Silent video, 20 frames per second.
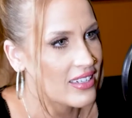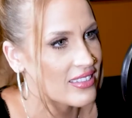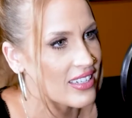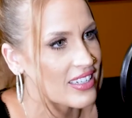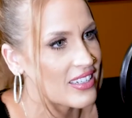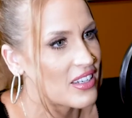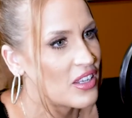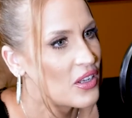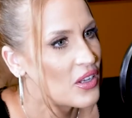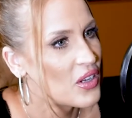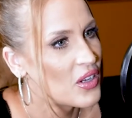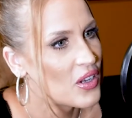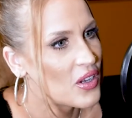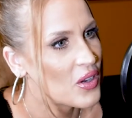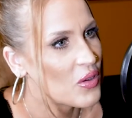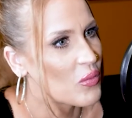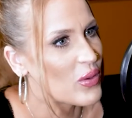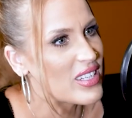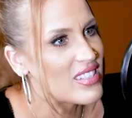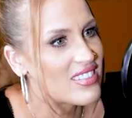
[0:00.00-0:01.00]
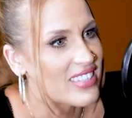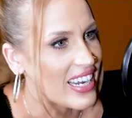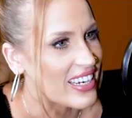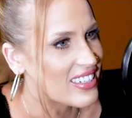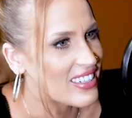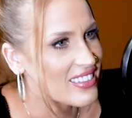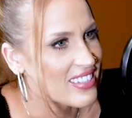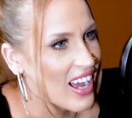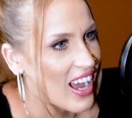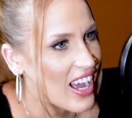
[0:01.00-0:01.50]
and we stayed
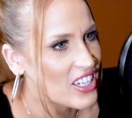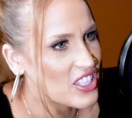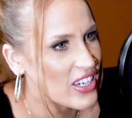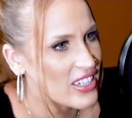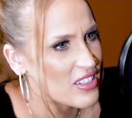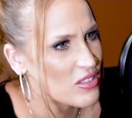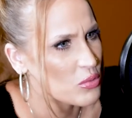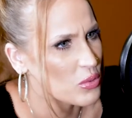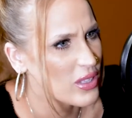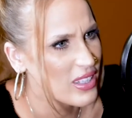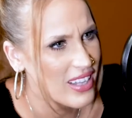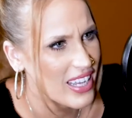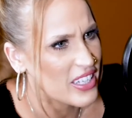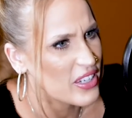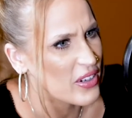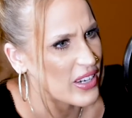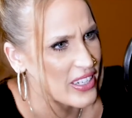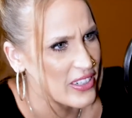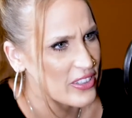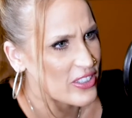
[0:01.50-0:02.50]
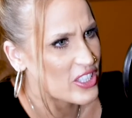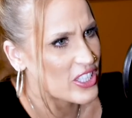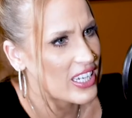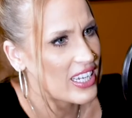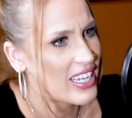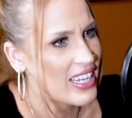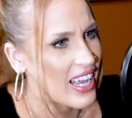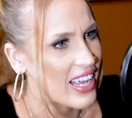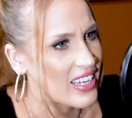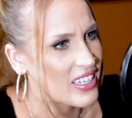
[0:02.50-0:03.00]
in touch. I just really like your
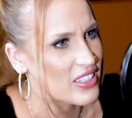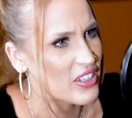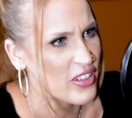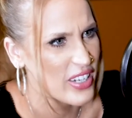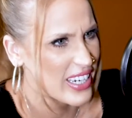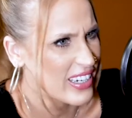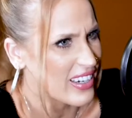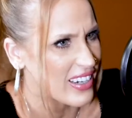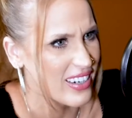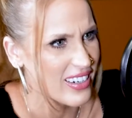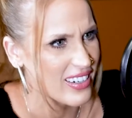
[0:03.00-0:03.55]
energy, and you're here.